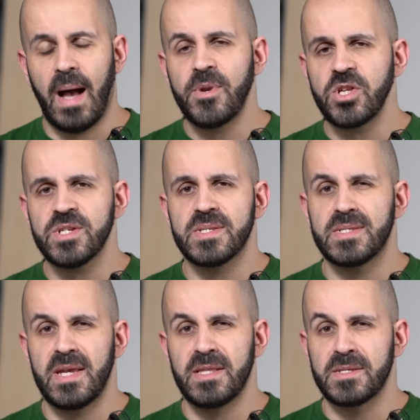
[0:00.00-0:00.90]
I'm not just
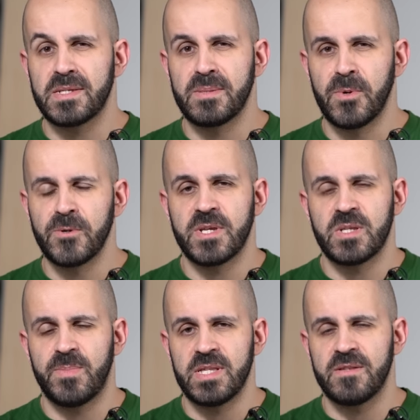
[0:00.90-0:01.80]
saying this is the most
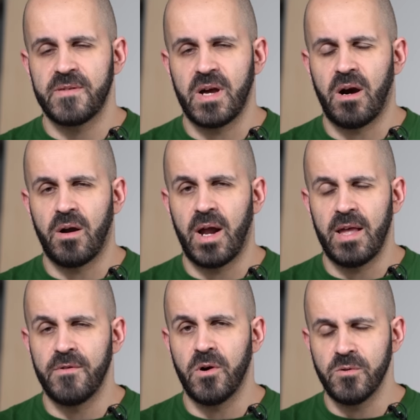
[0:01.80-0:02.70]
expensive car I
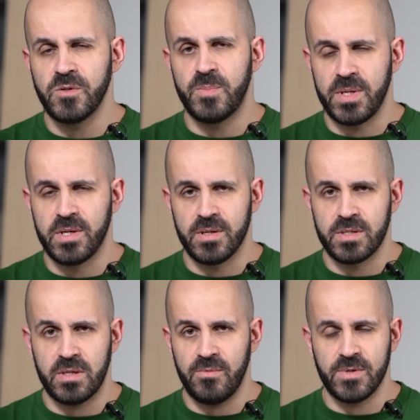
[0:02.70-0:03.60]
ever owned
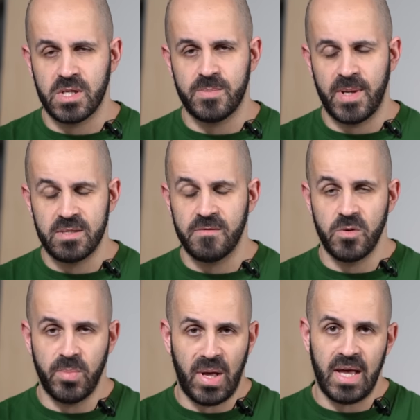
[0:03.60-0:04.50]
because it was expensive
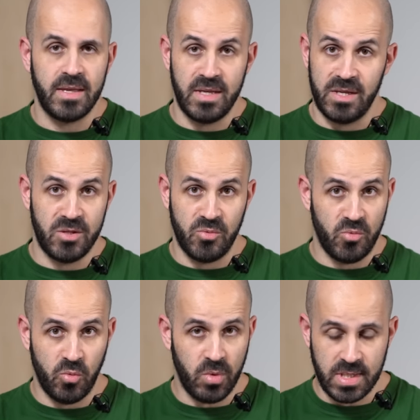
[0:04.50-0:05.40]
to buy, it
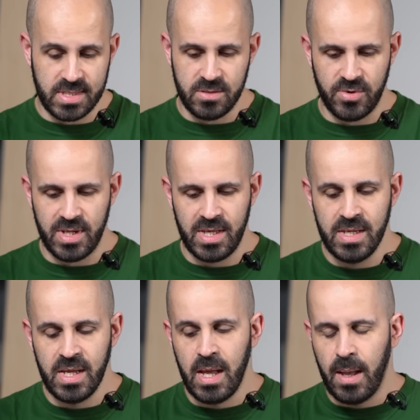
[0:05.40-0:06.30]
wasn't
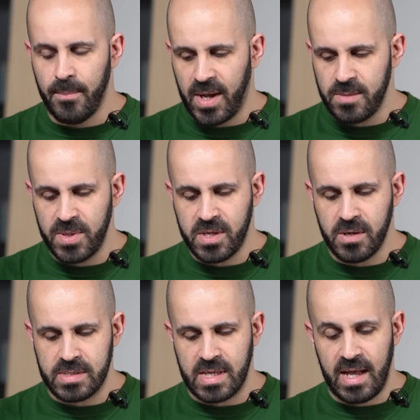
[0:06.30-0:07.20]
really, but
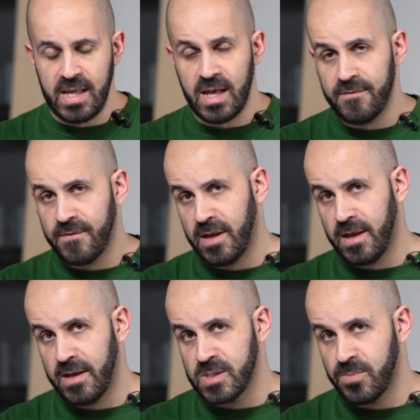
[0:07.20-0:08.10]
because I have
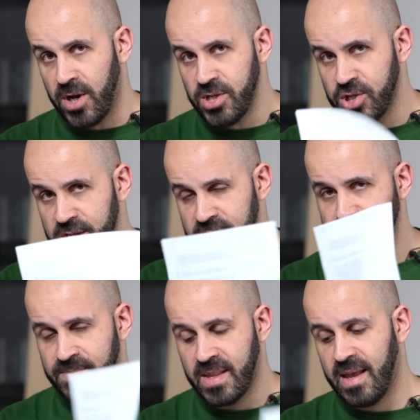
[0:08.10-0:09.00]
a spreadsheet
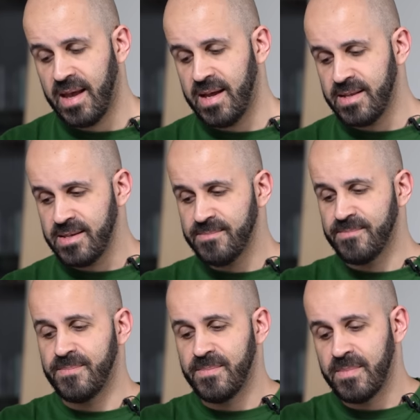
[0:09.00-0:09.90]
and
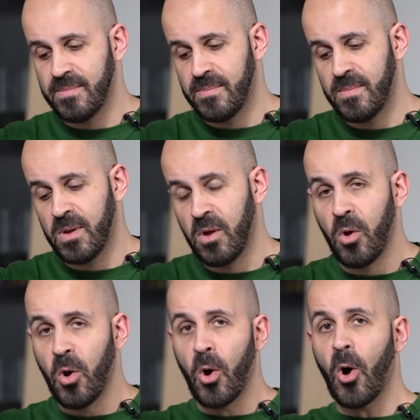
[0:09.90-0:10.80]

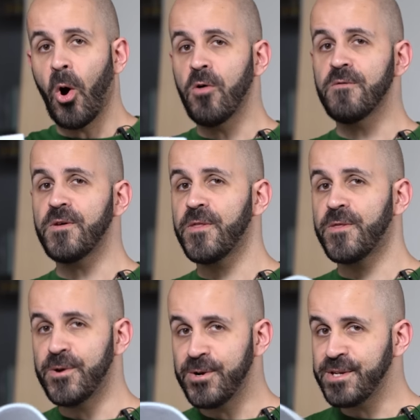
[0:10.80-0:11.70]
over
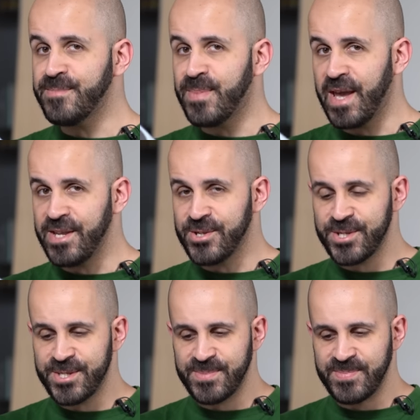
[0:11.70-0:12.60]
30
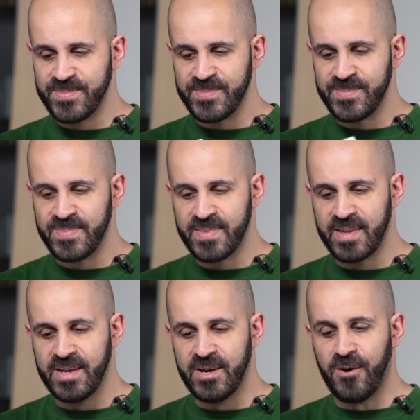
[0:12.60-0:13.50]
pages
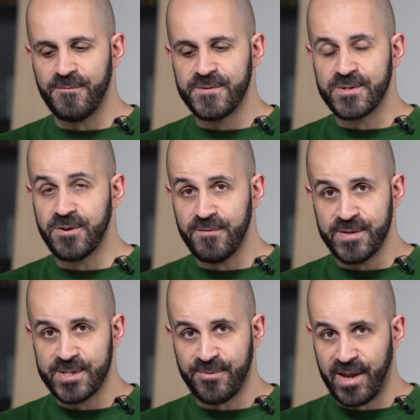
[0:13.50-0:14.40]
of
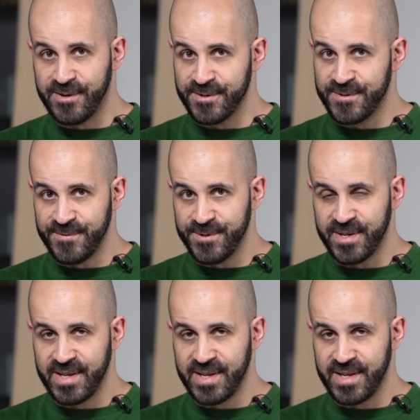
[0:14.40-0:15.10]
service records for the